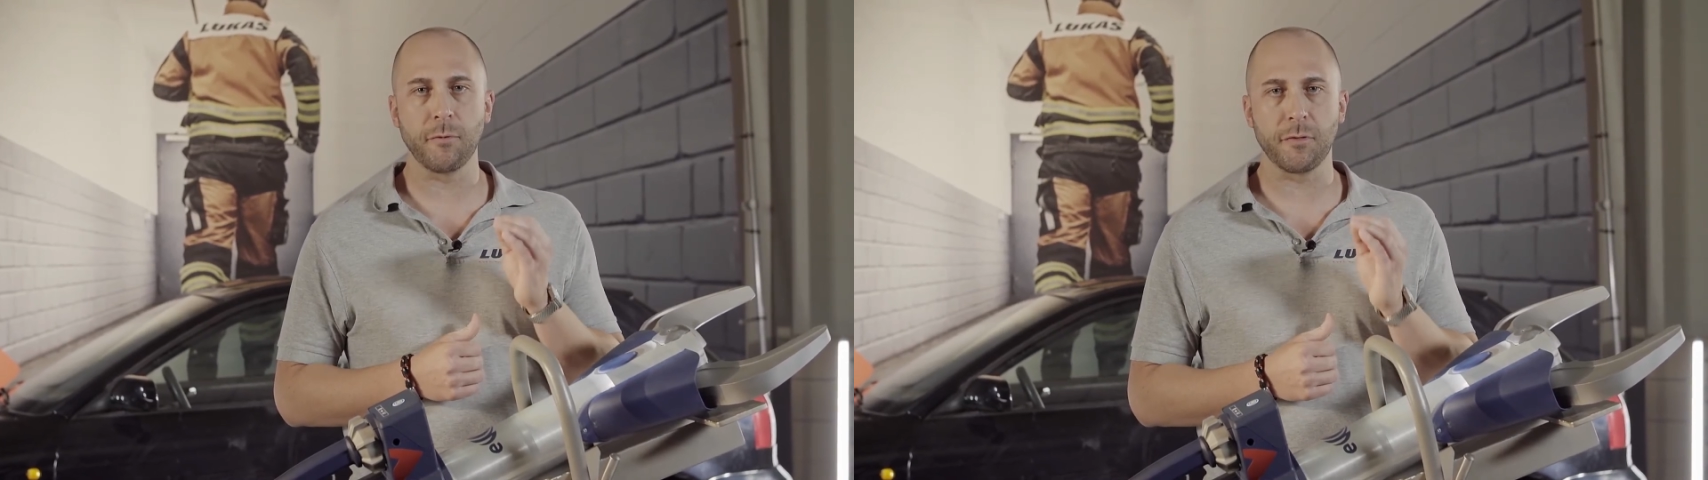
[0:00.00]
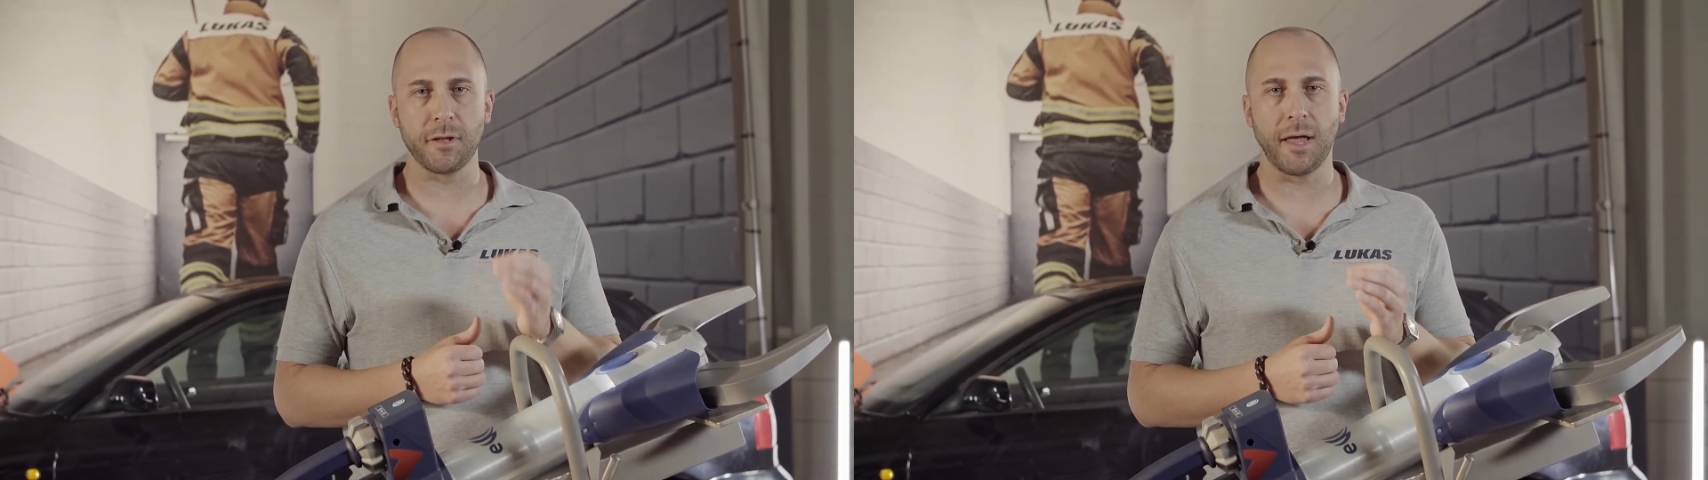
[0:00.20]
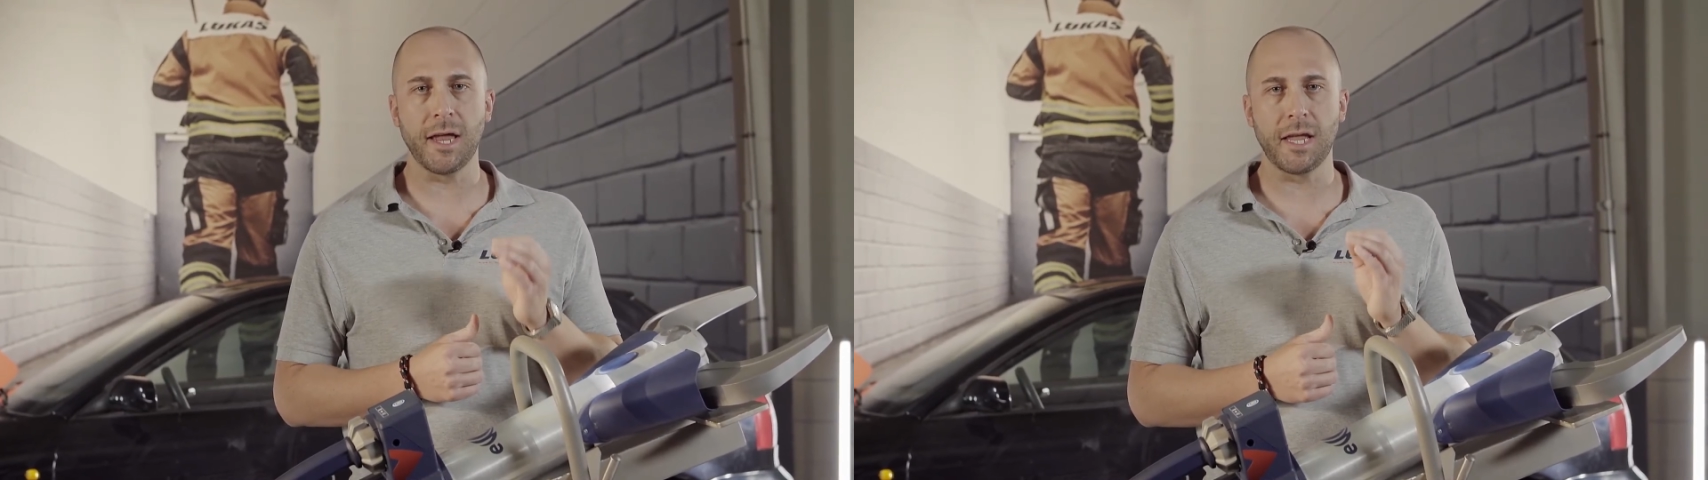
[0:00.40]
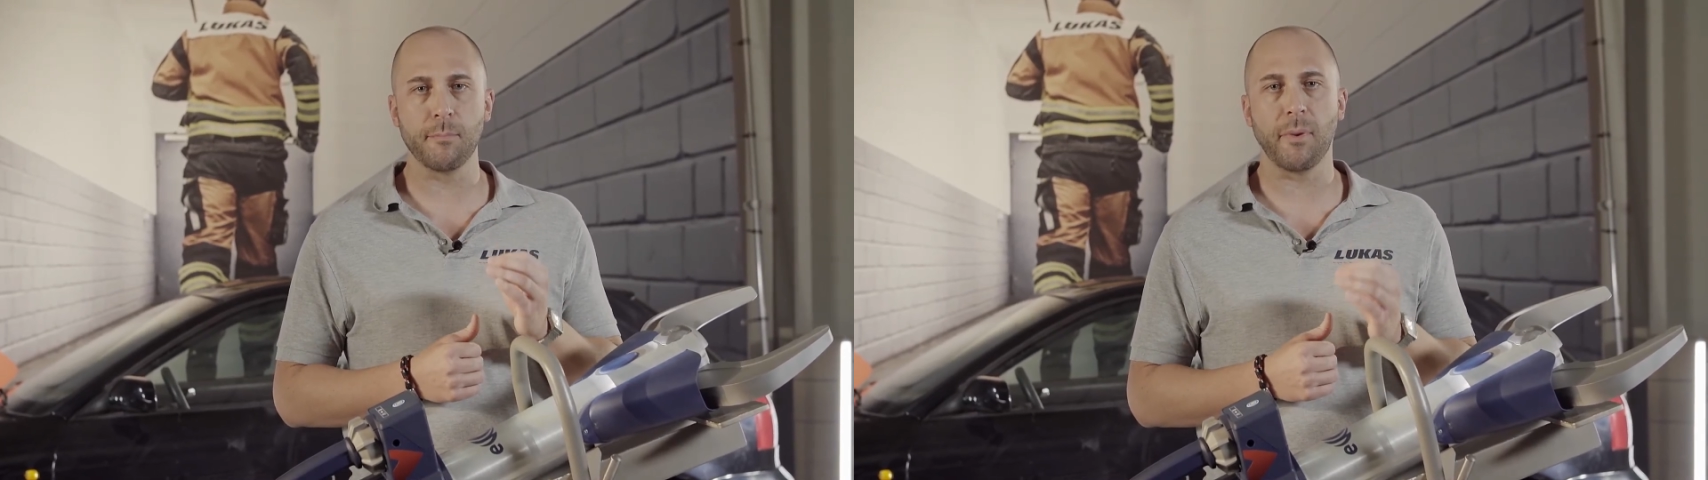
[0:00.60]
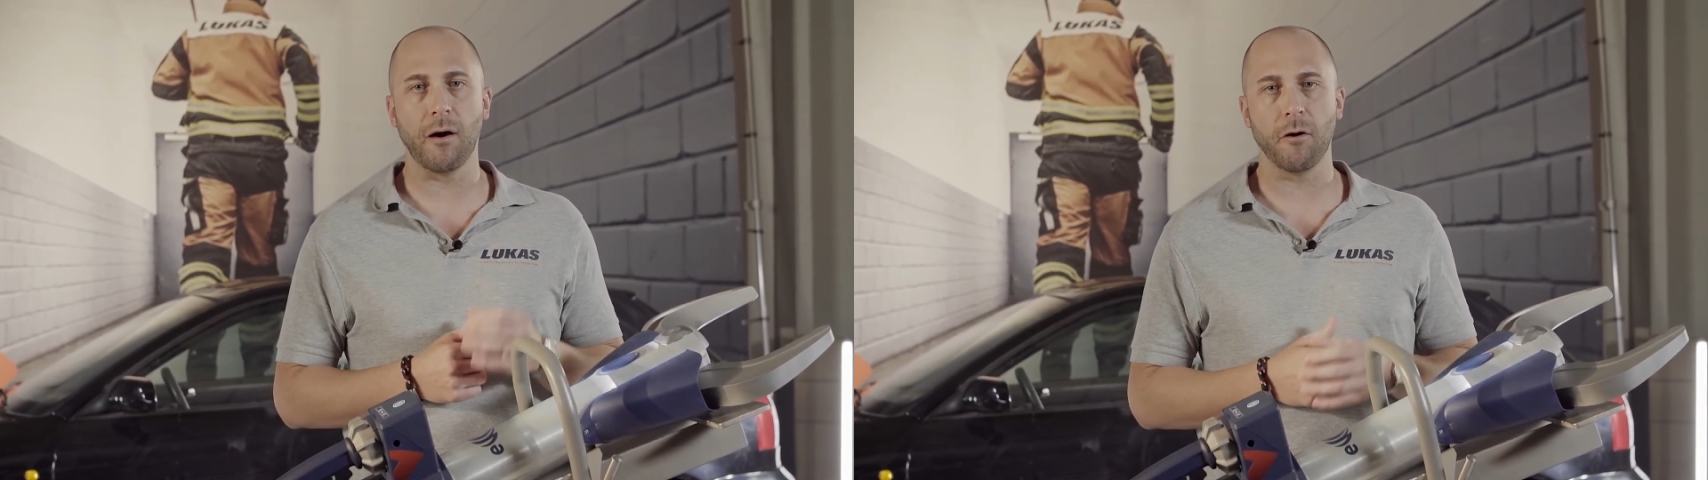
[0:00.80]
with the 9
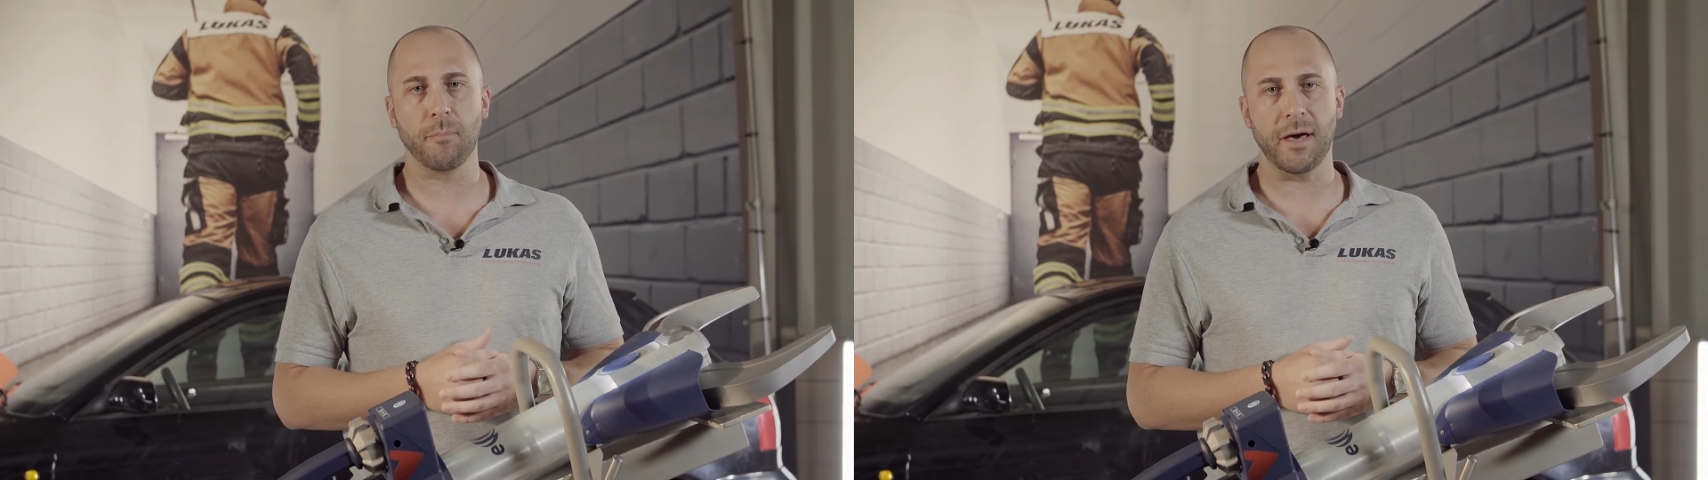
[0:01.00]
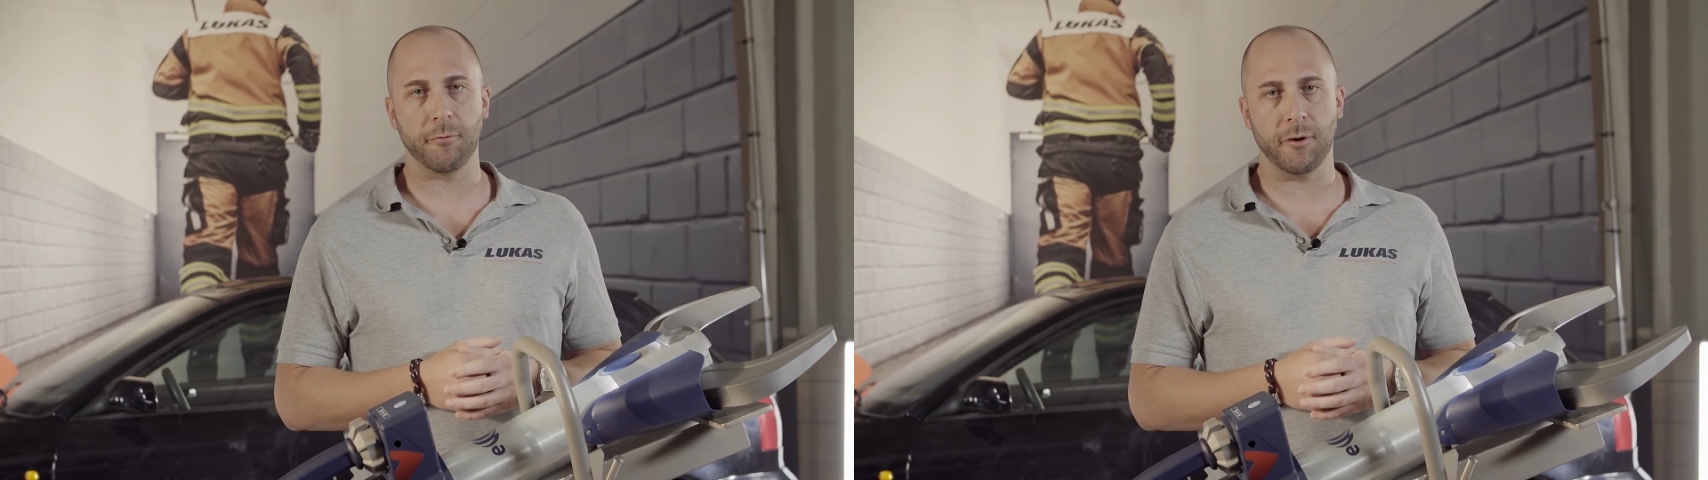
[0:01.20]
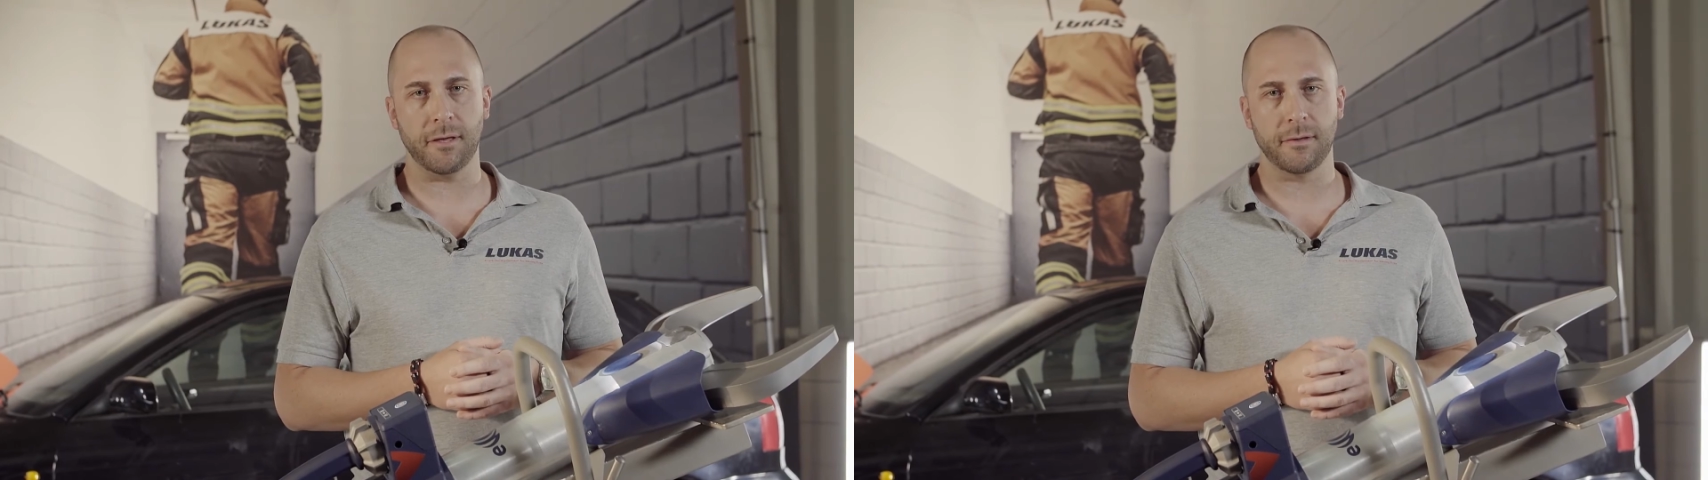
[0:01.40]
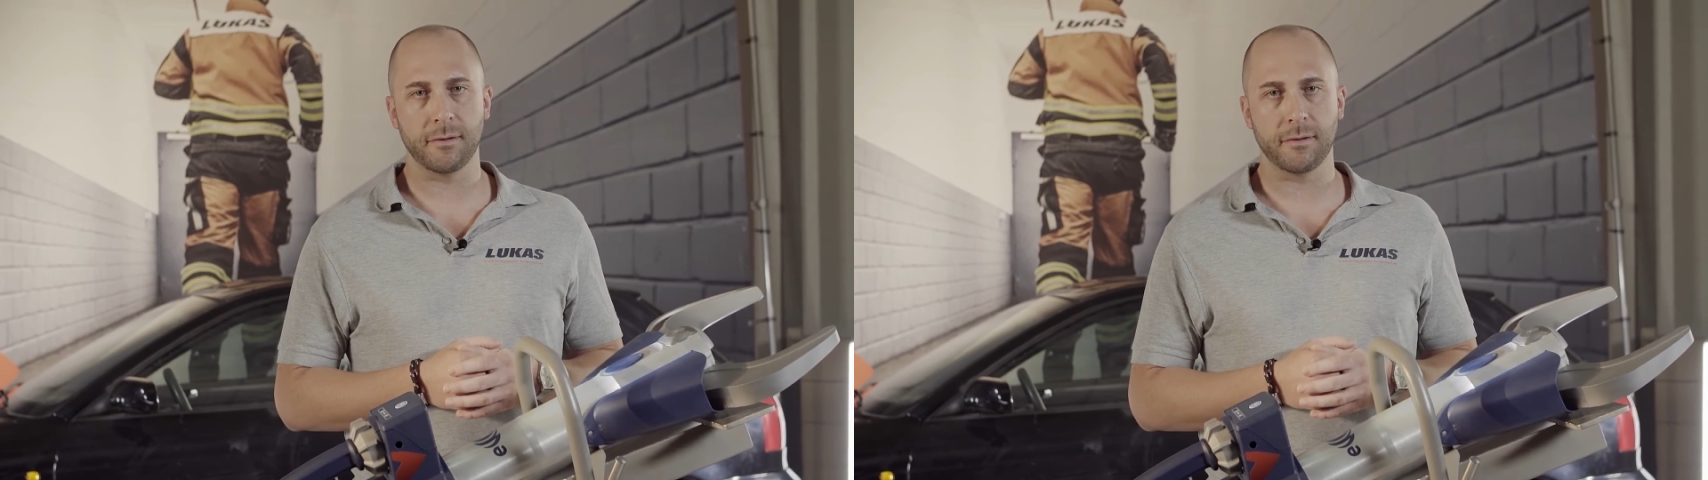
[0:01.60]
amp hour battery.